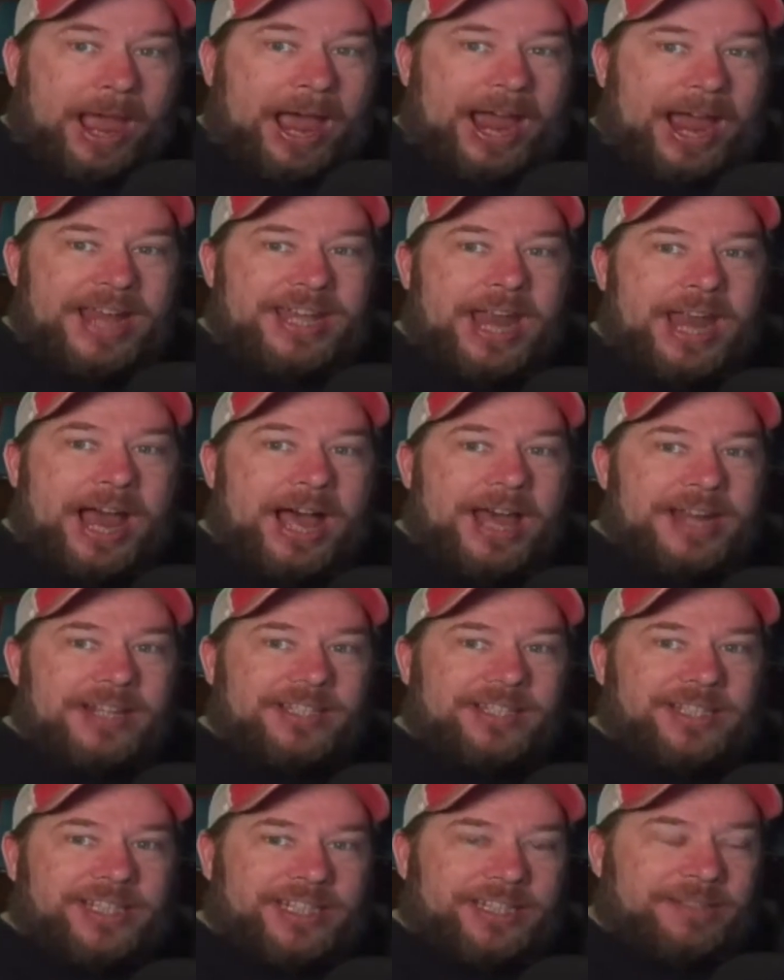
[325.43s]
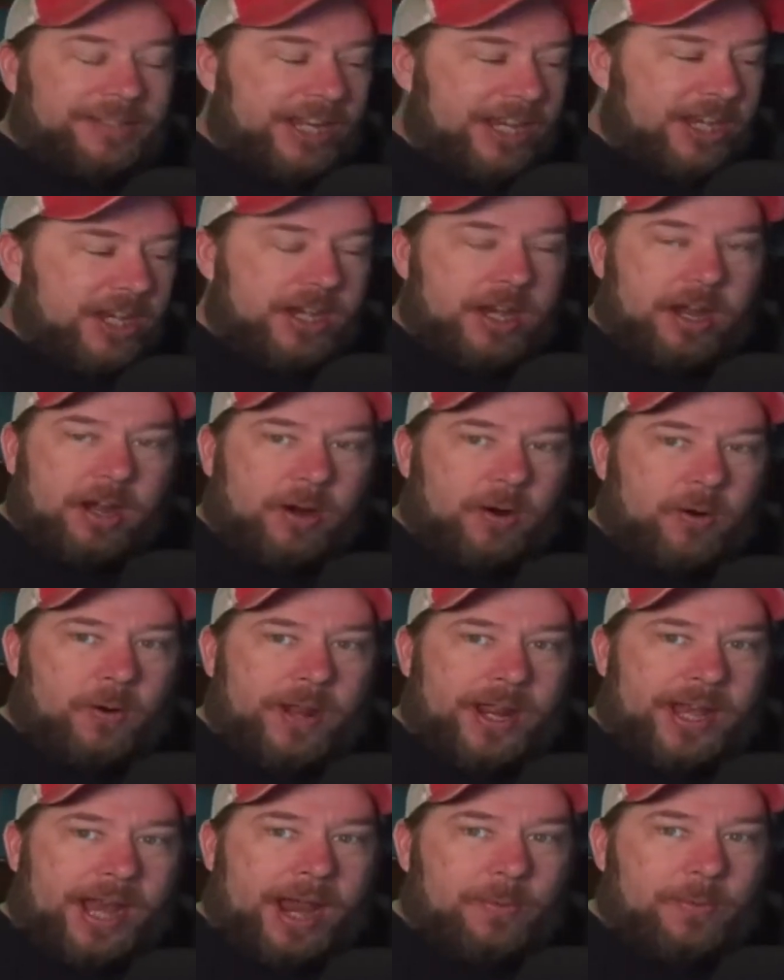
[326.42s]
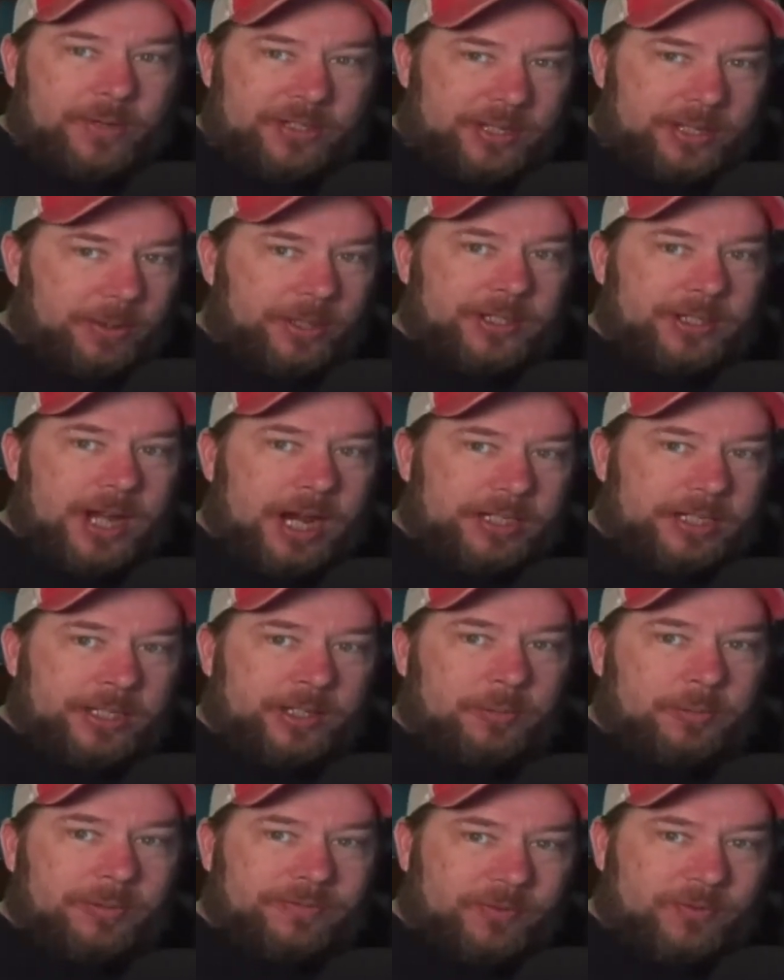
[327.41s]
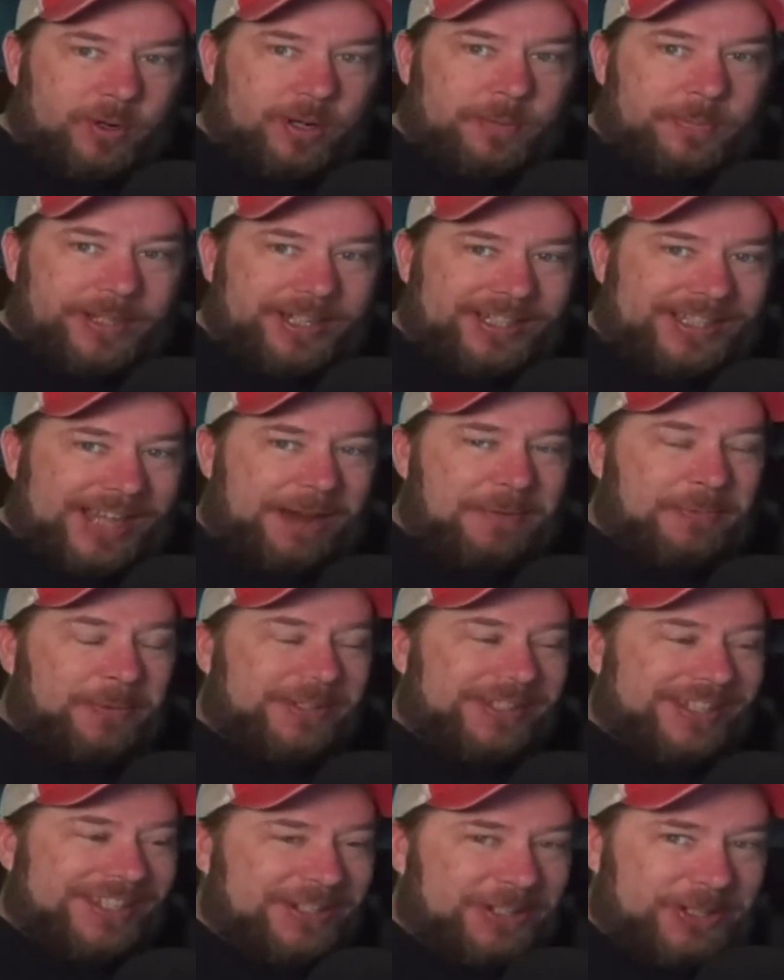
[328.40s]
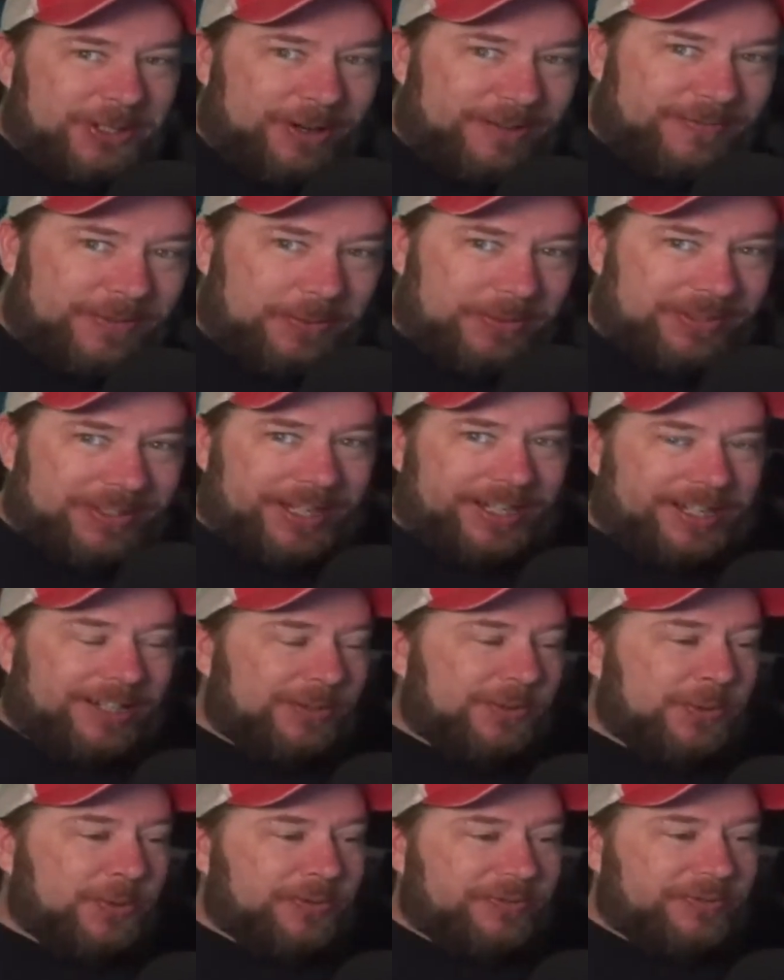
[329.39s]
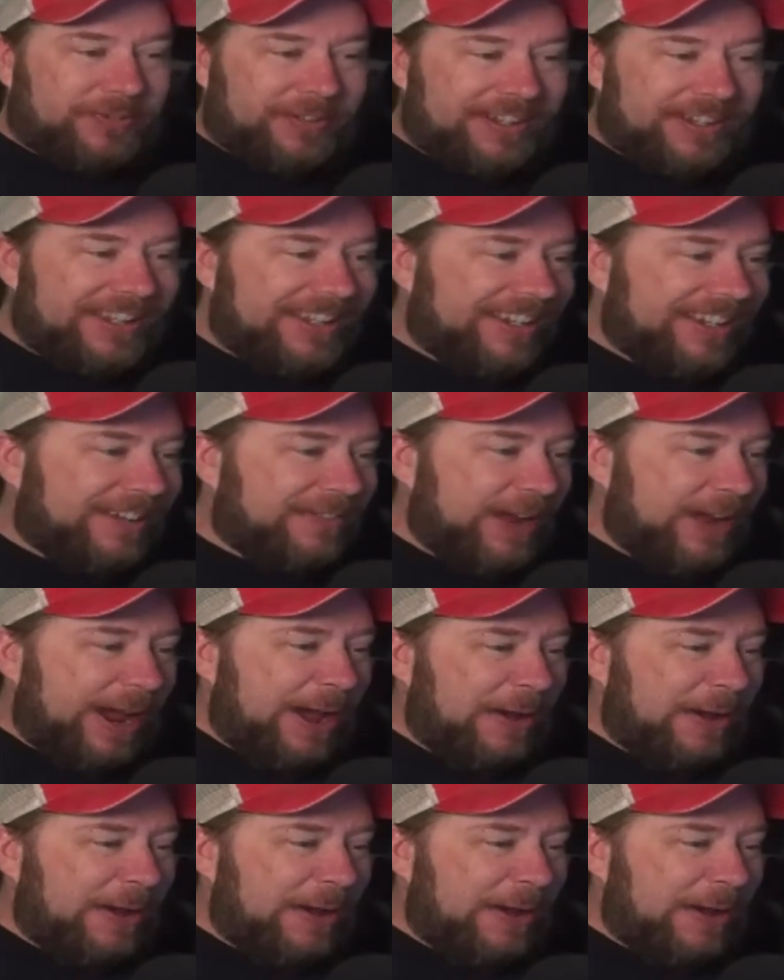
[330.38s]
I honestly didn't know, and I wish I would have talked to you before because I wasn't sure if it was like a goof, if I